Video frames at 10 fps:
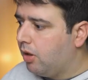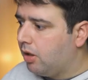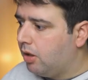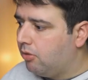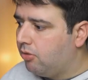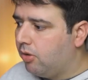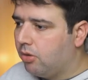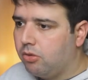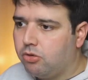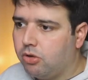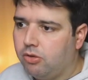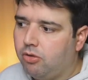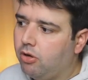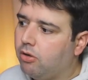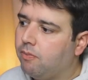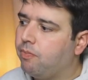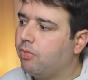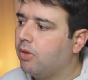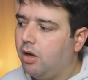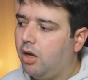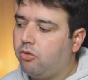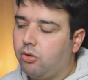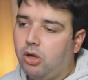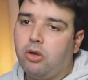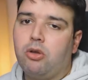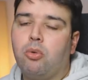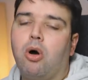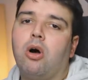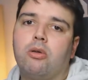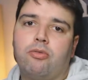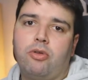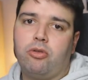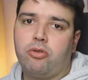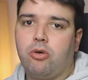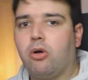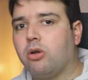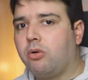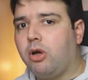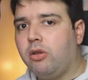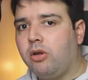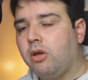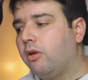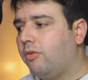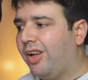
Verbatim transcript: I can still control it here. And so now you can do all of this color grading